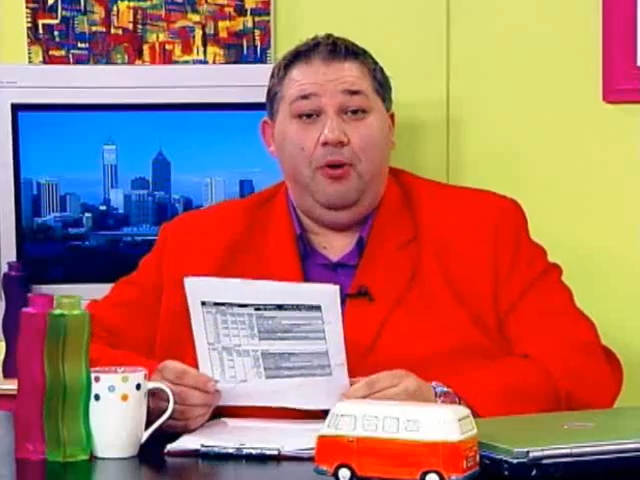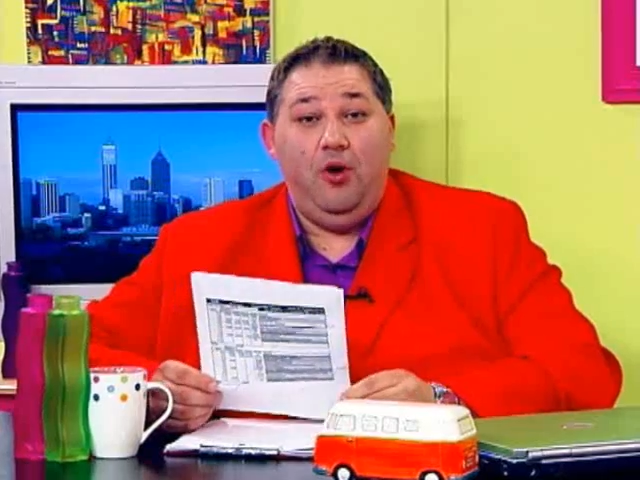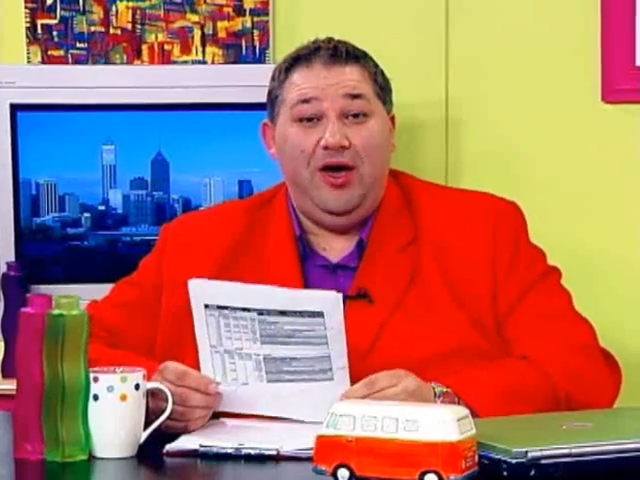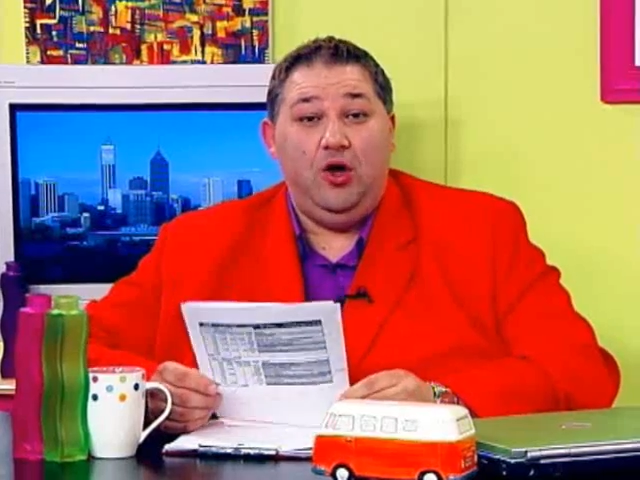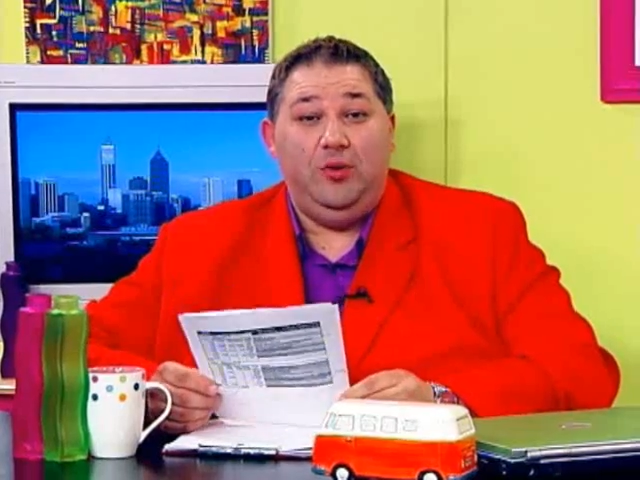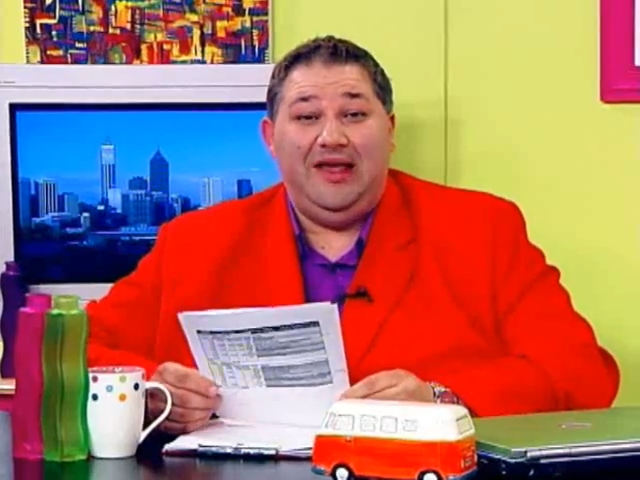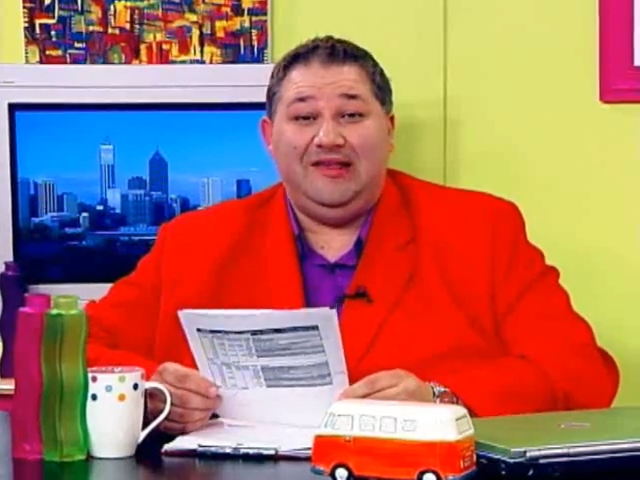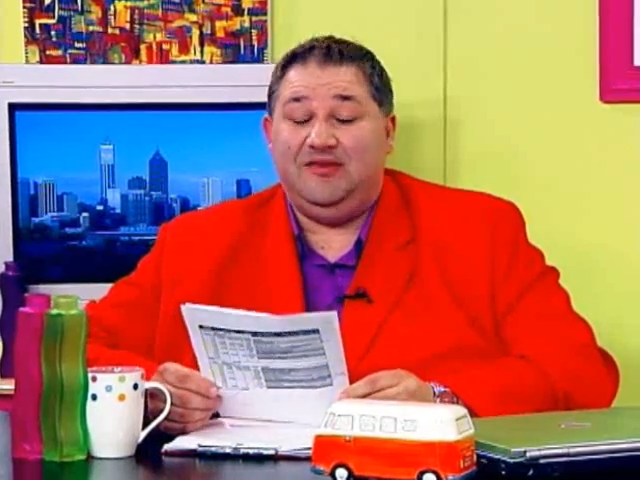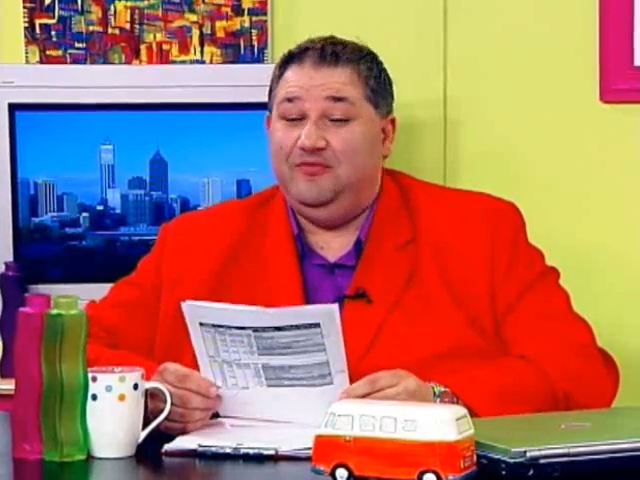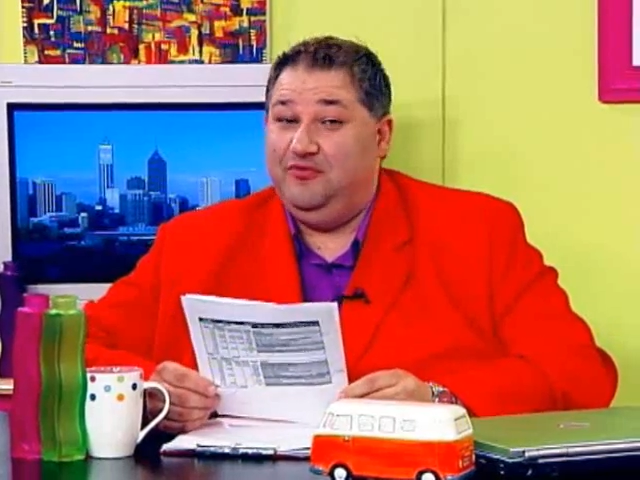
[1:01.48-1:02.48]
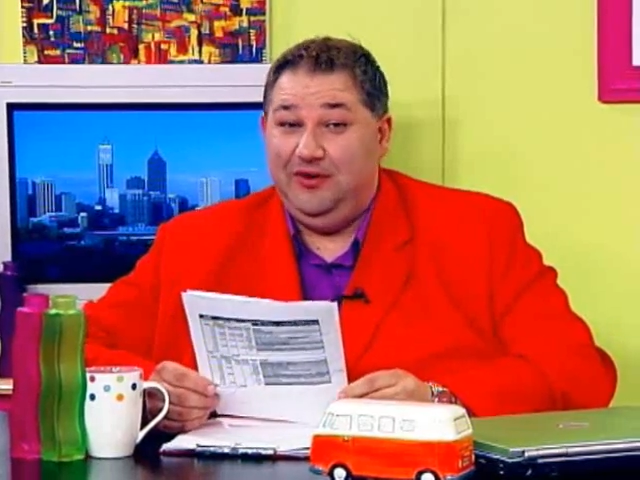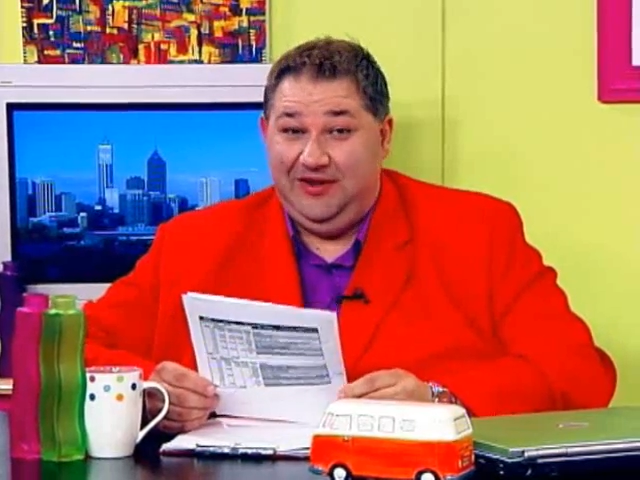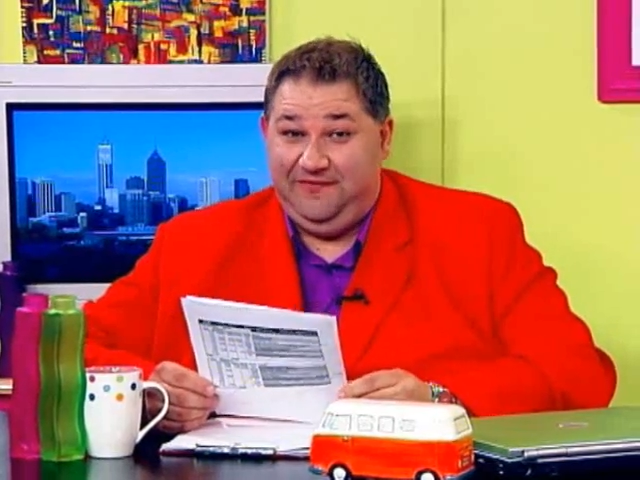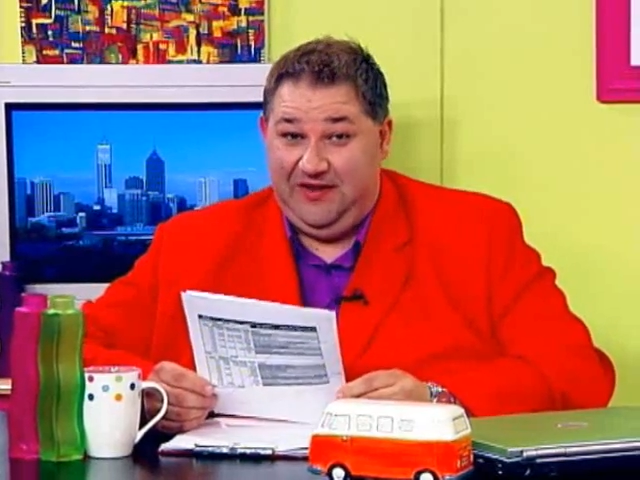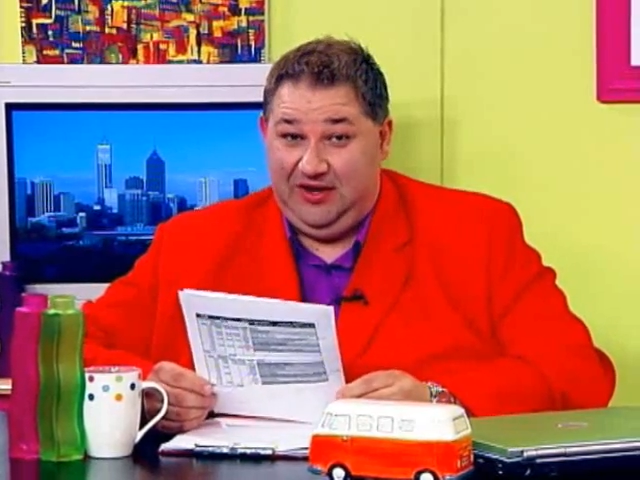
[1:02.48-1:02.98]
Paul Elwin has some
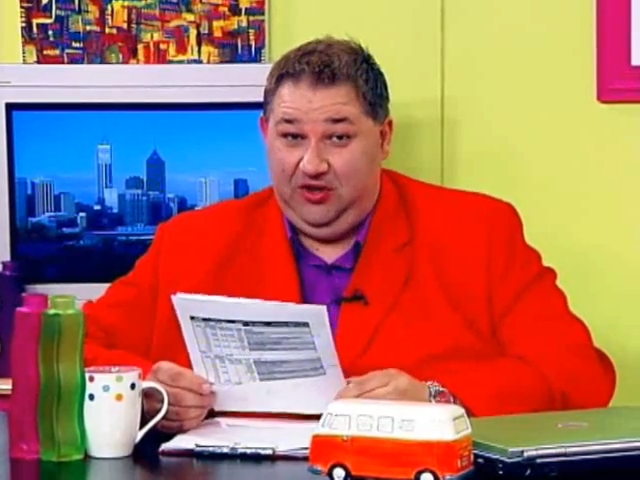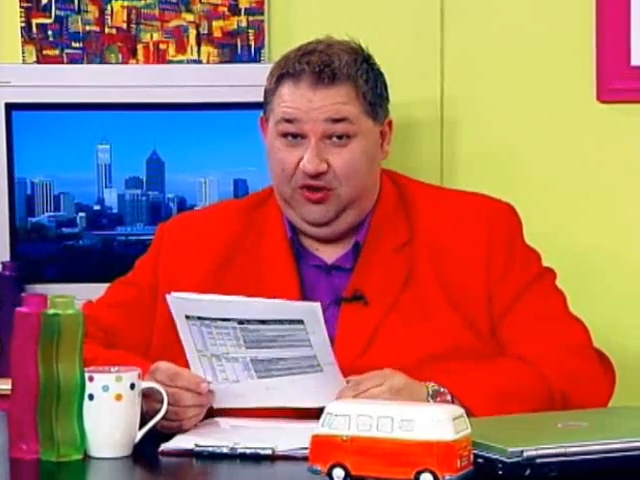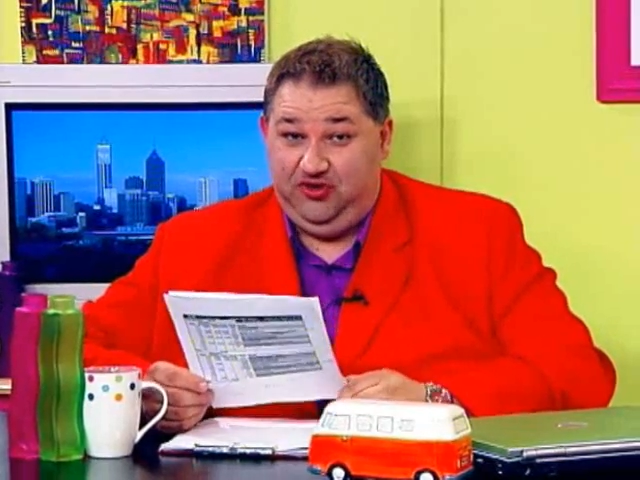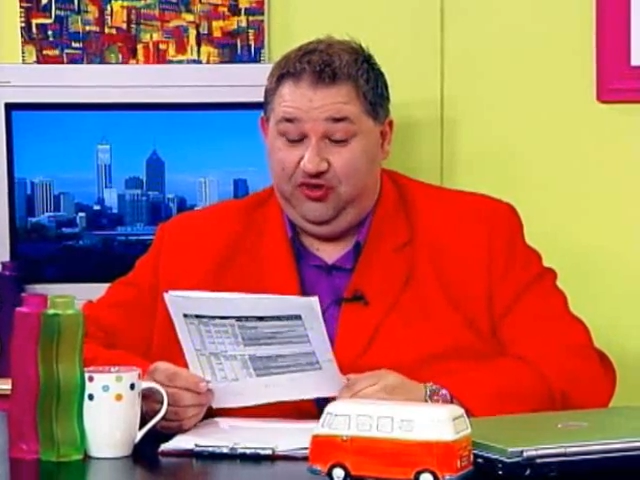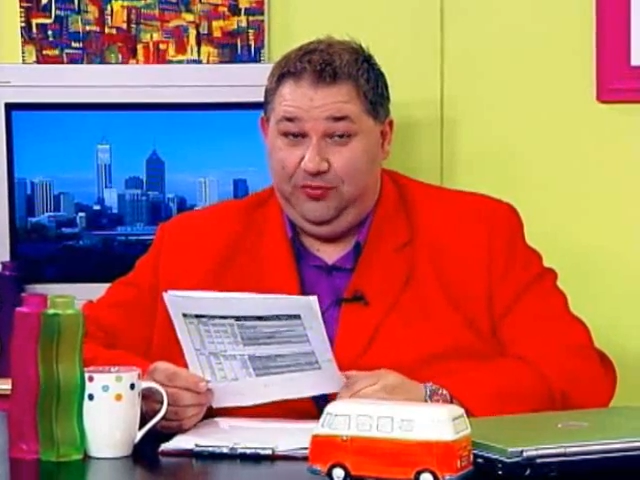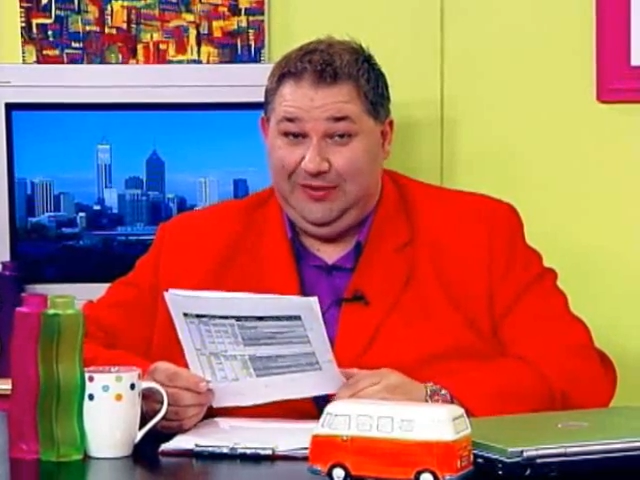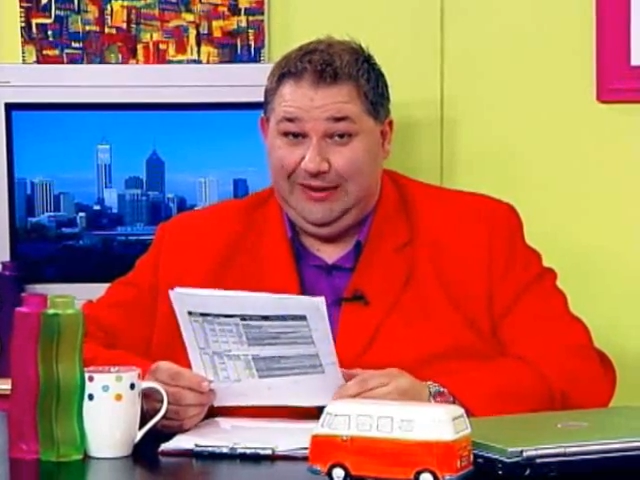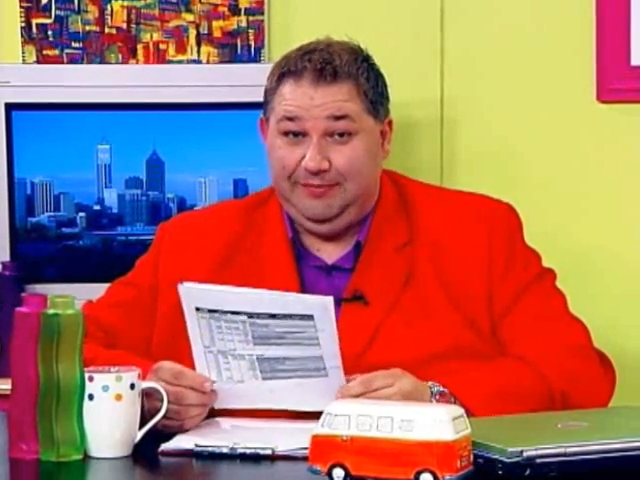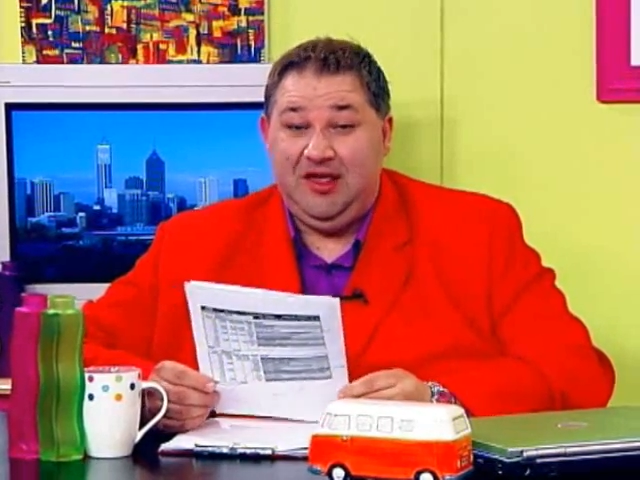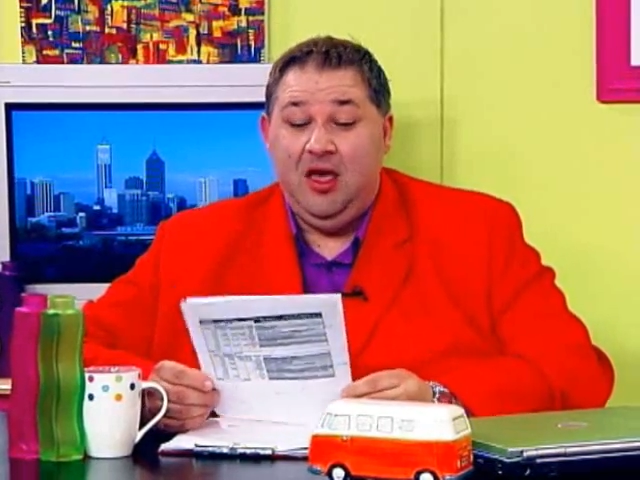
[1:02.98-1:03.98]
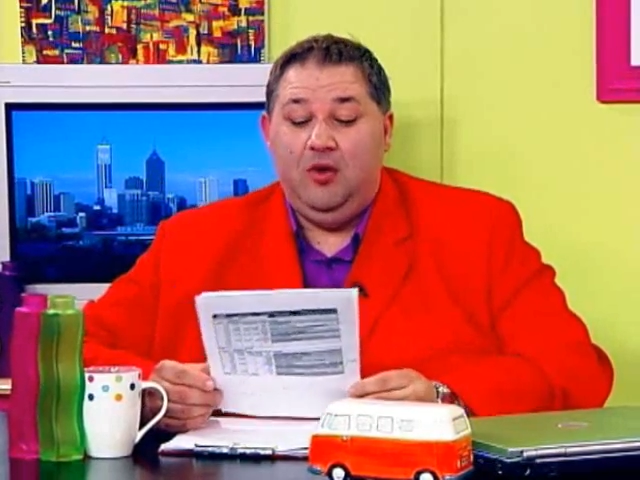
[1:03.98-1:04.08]
really funny YouTube clips.